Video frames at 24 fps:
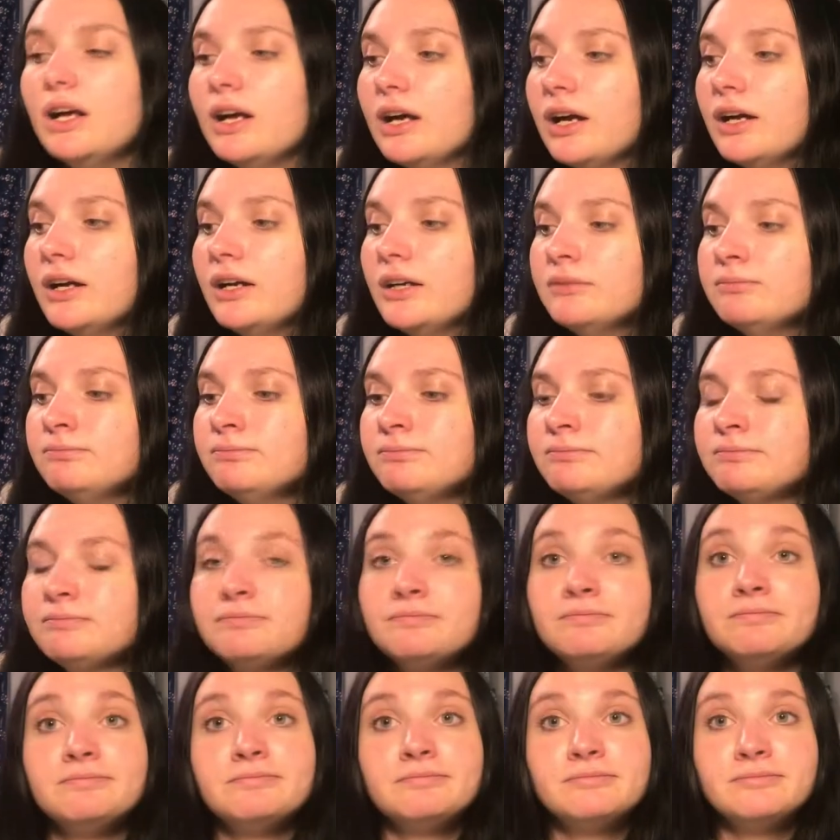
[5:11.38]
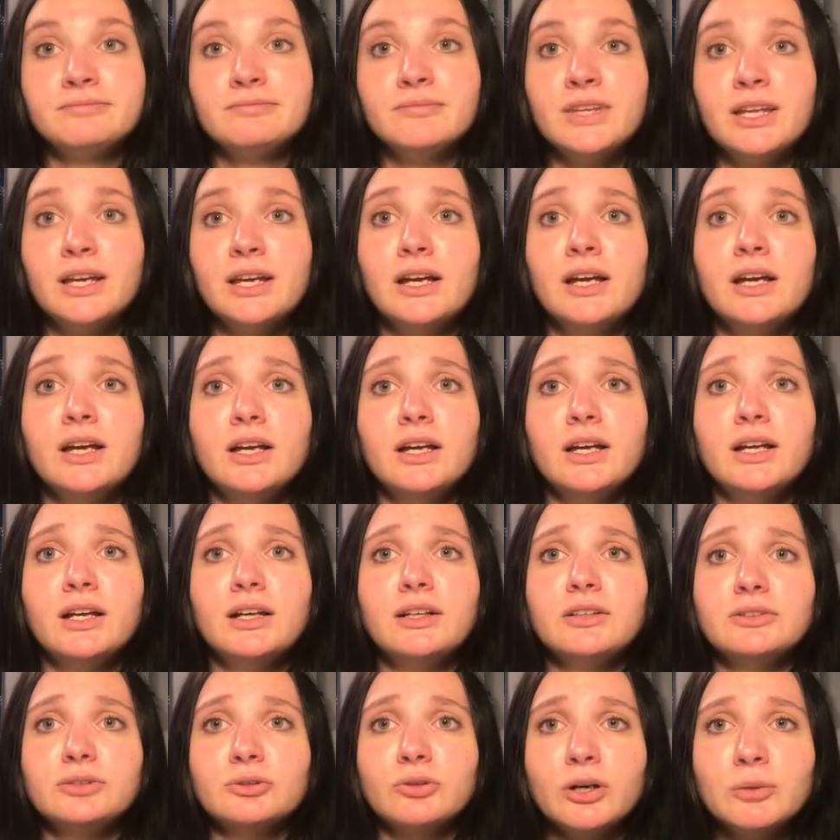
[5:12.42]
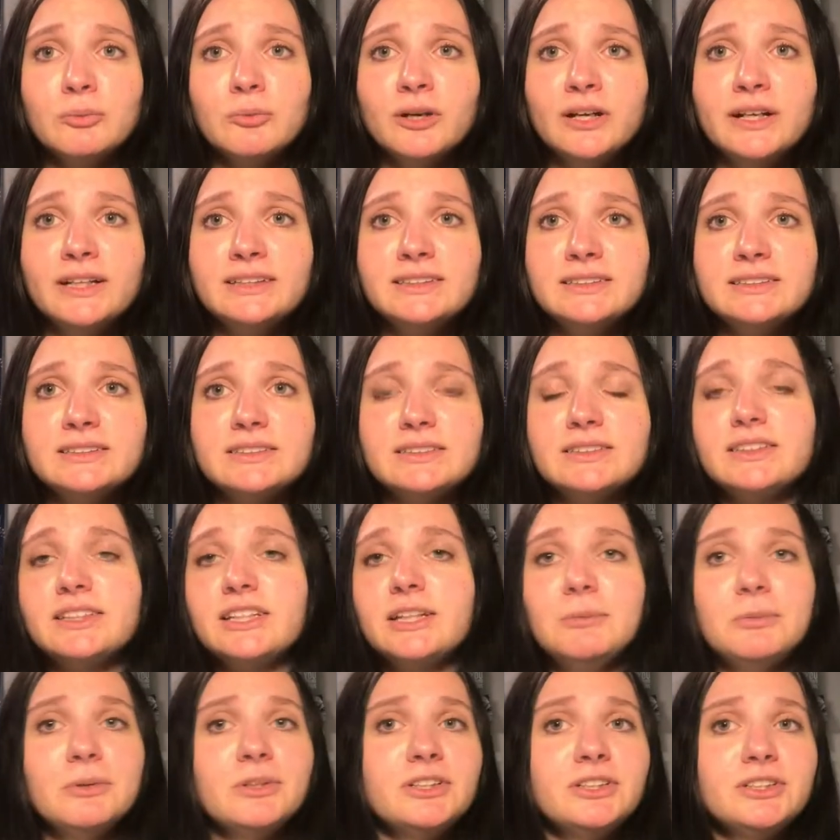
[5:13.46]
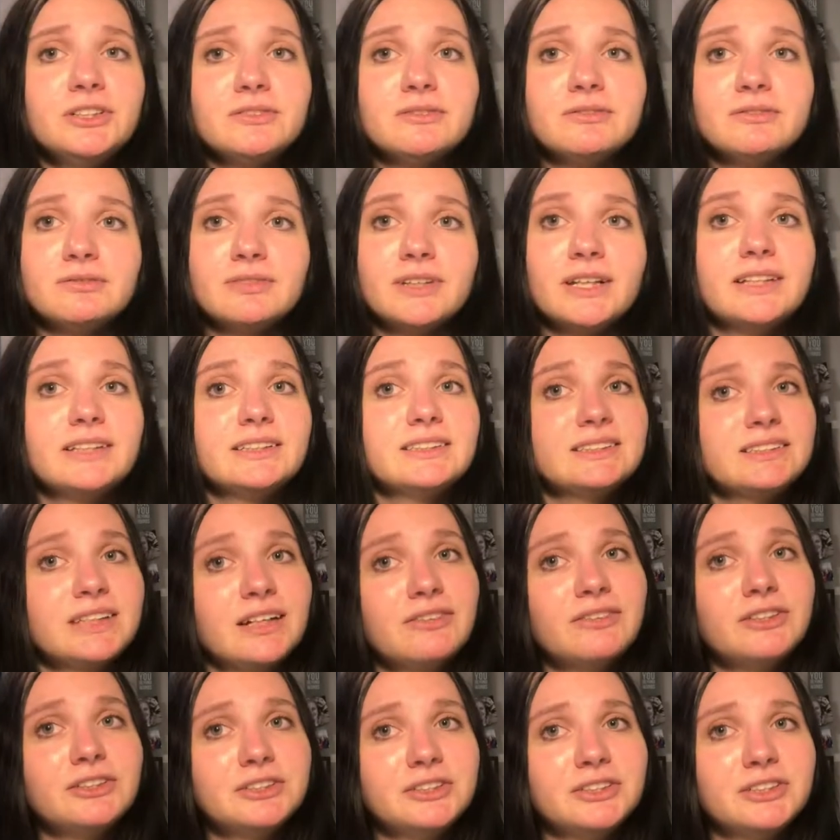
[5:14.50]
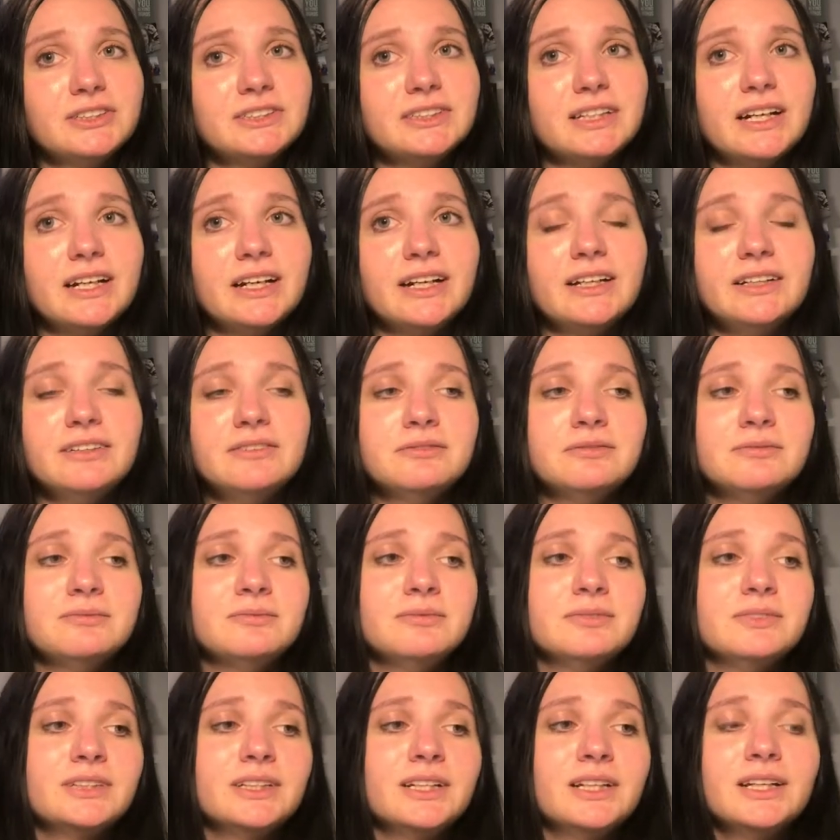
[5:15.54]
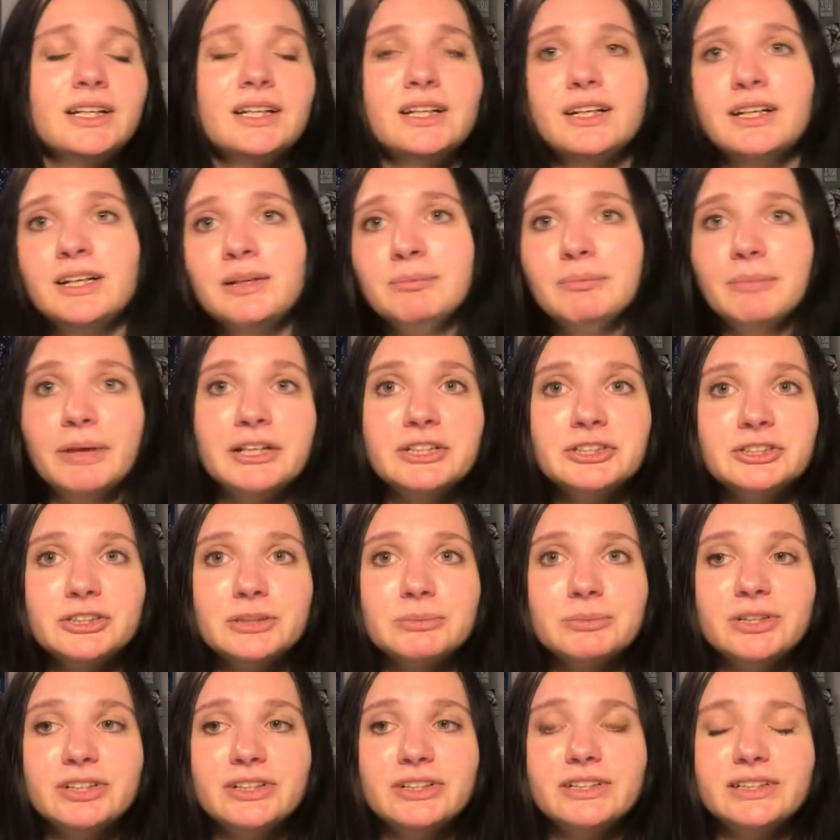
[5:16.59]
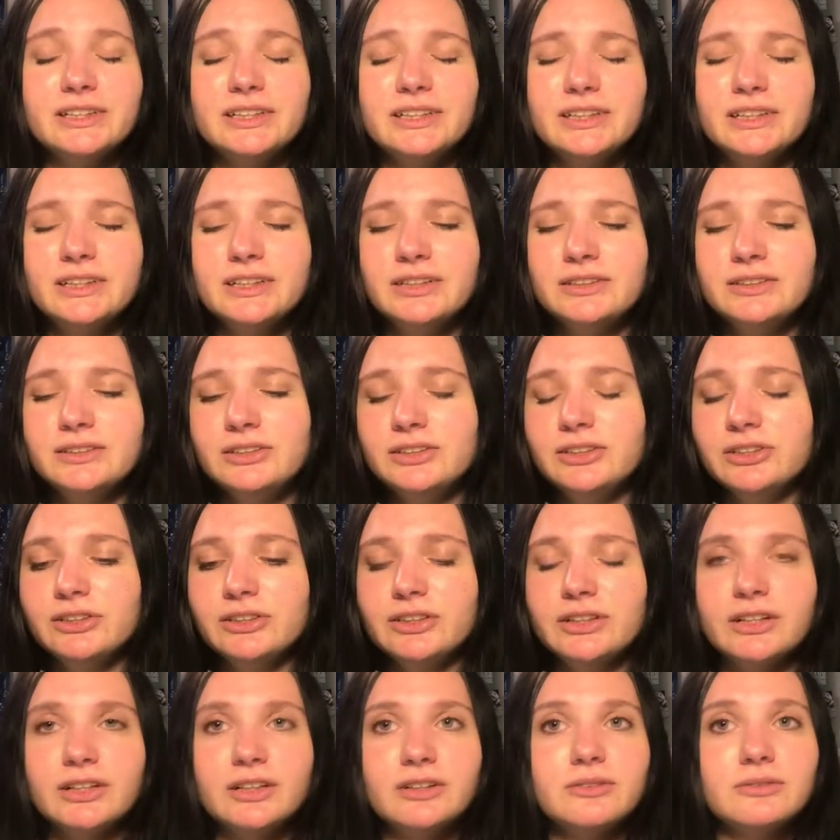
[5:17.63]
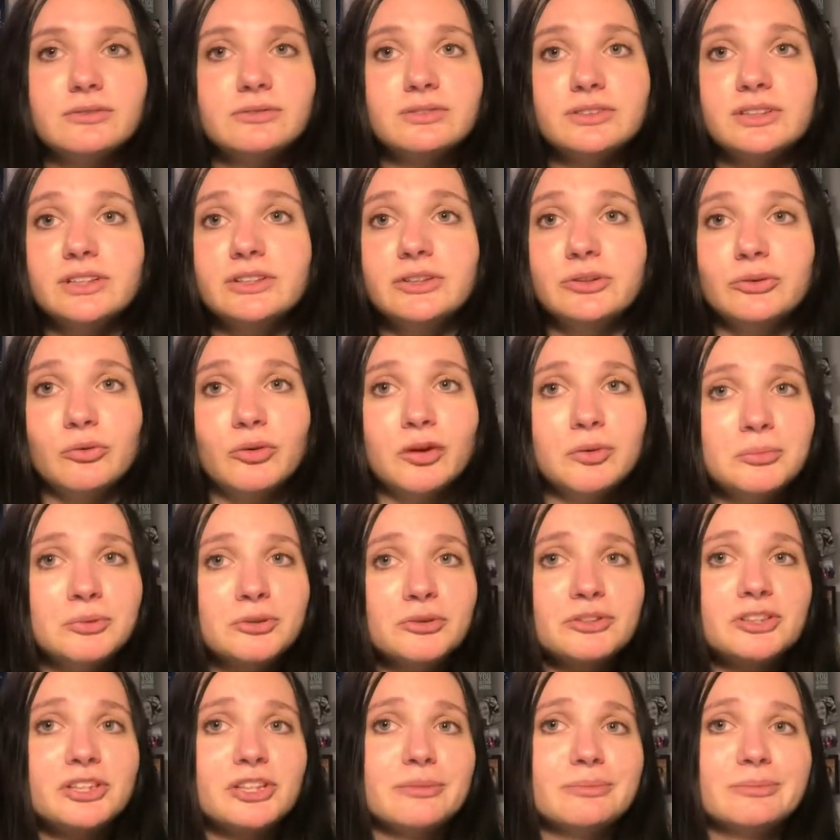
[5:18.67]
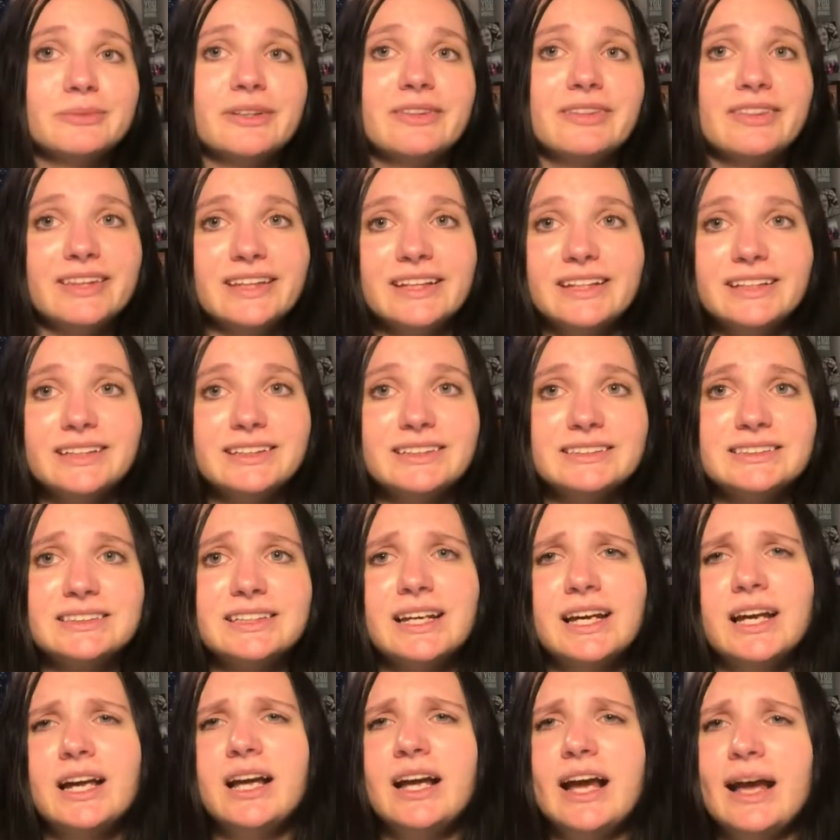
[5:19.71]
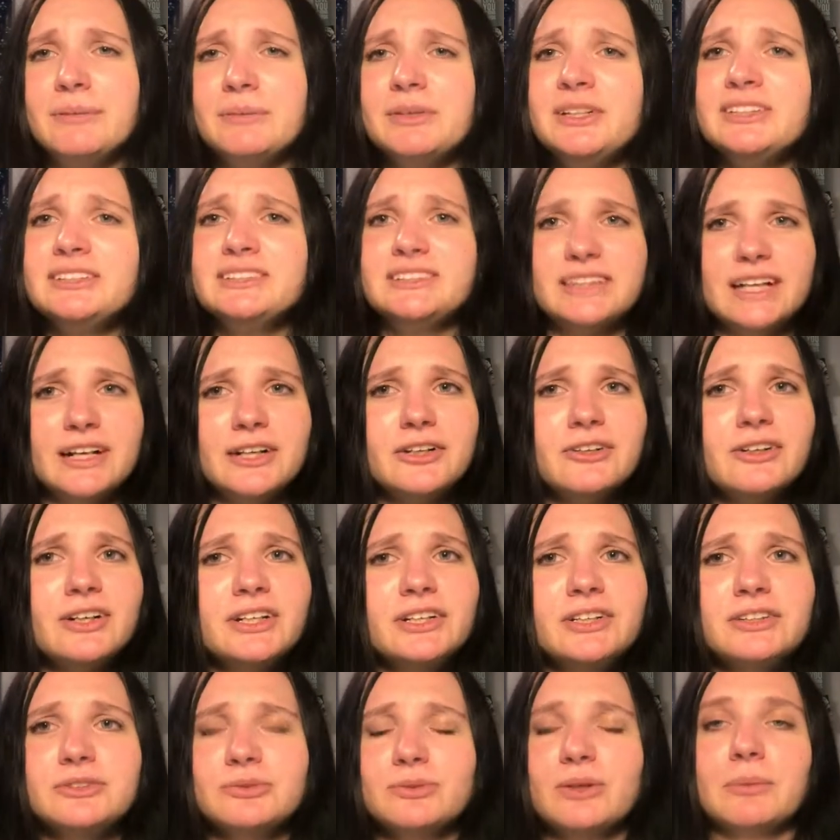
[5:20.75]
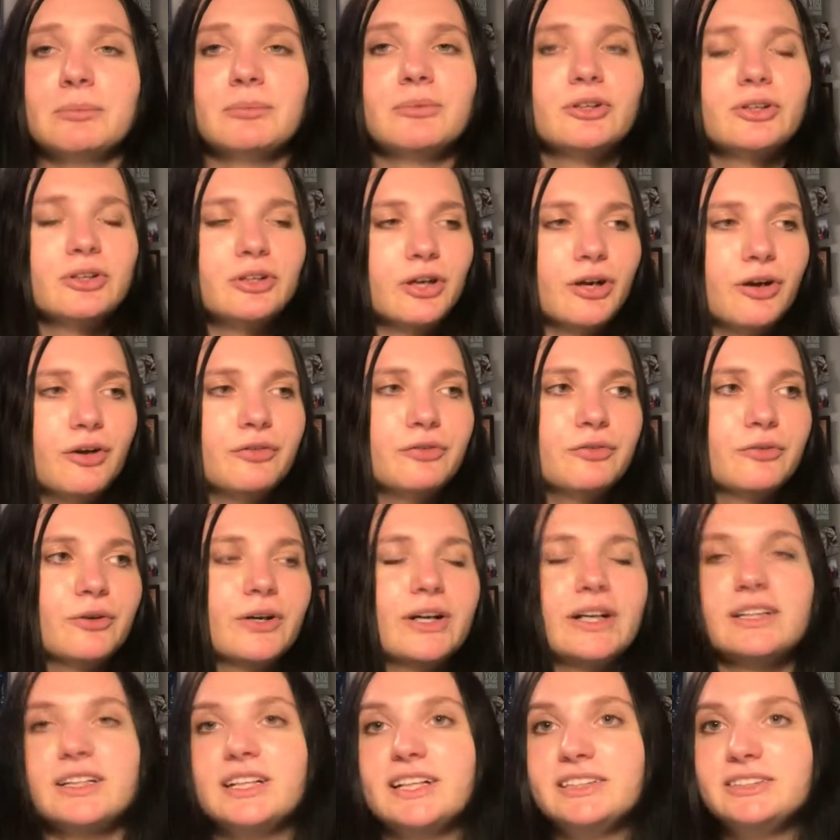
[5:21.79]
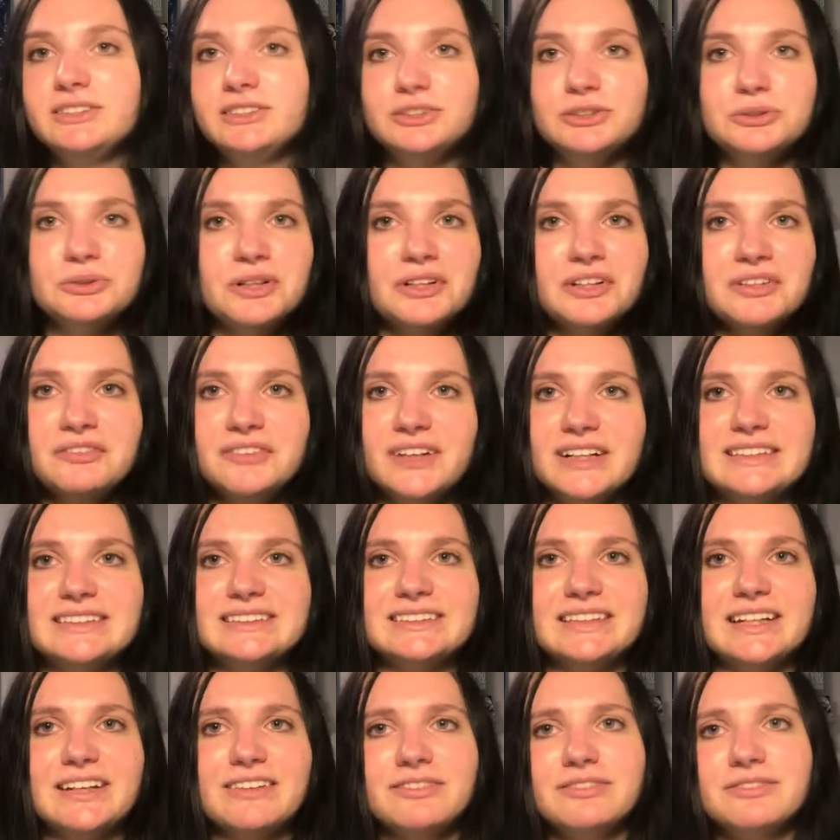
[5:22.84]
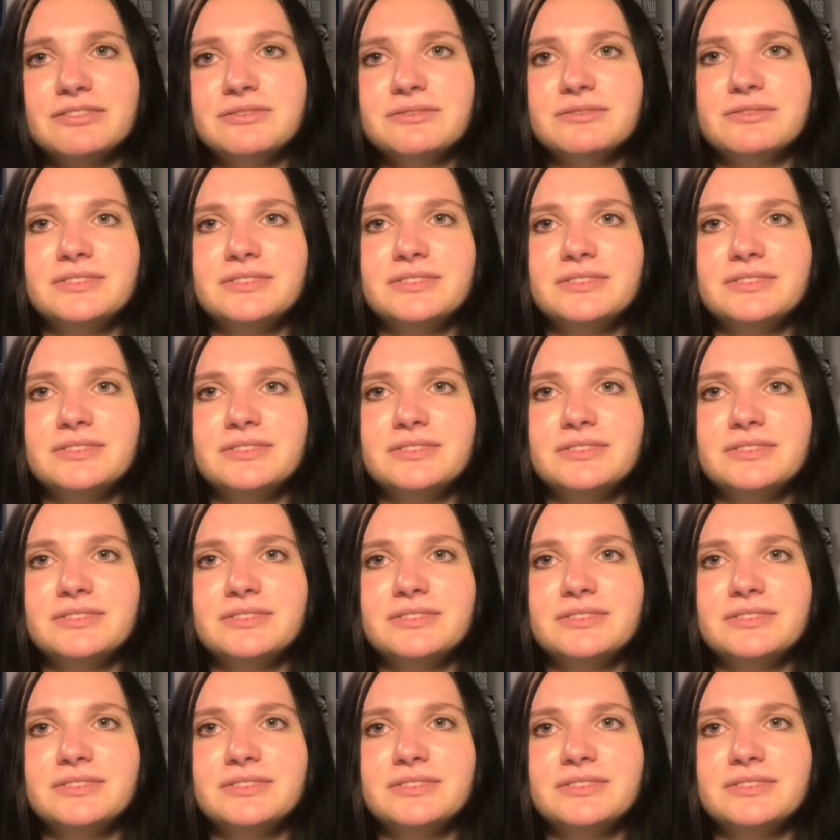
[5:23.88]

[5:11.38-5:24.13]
that. Dorm-wise, keep your, like, stuff on your side. Make sure to be clean, you know, the normal human things. I mean, decorate your dorm. Go for it. Like, do all the fun stuff.